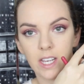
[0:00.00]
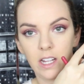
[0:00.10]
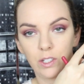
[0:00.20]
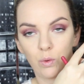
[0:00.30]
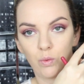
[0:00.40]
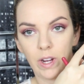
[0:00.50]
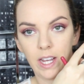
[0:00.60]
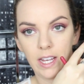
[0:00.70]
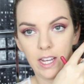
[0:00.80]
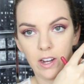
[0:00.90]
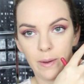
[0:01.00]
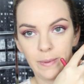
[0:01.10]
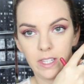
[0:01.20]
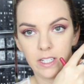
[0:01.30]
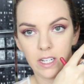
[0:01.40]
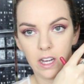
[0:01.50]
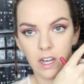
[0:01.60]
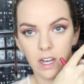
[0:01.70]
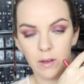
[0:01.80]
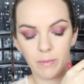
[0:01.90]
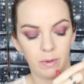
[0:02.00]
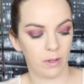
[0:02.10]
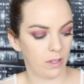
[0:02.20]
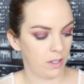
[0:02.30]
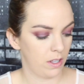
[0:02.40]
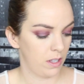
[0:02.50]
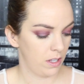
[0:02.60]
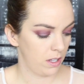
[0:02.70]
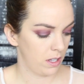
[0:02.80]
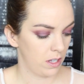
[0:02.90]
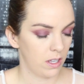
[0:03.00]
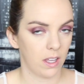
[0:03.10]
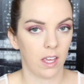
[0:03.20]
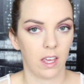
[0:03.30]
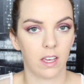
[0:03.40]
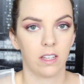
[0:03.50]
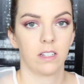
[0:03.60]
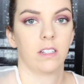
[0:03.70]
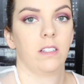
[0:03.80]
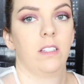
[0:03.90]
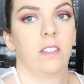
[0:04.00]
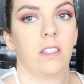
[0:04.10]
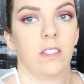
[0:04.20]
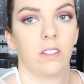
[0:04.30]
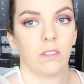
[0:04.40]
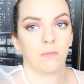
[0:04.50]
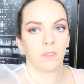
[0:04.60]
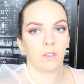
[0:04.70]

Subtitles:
color right here up at the top. And what's this?